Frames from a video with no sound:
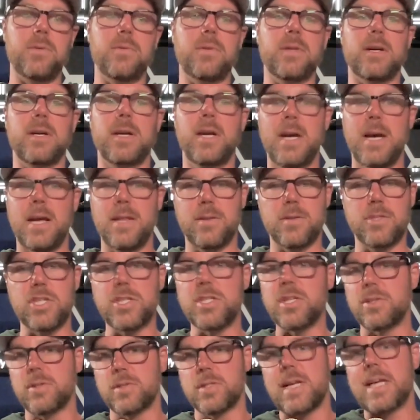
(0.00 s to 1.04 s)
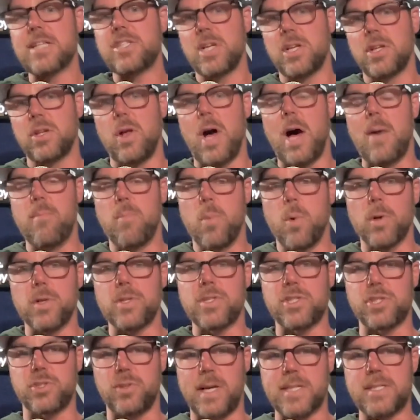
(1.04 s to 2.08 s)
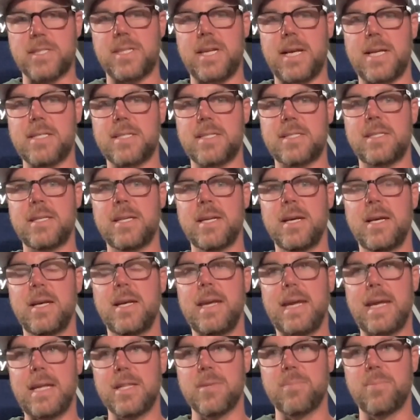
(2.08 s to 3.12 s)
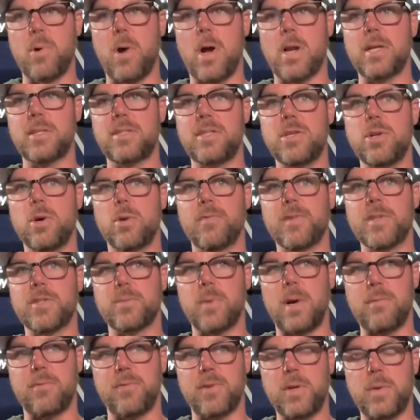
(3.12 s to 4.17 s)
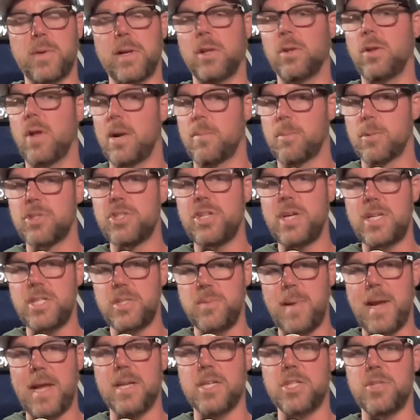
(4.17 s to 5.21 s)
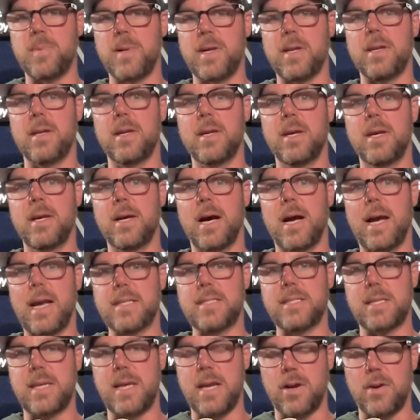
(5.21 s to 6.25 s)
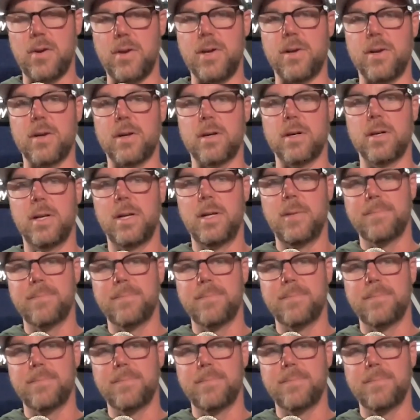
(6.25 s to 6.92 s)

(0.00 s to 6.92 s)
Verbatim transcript: The there's just there's actually a lot more stress test in the product to know if it's right for you, and a lot more change management uh, as a carrier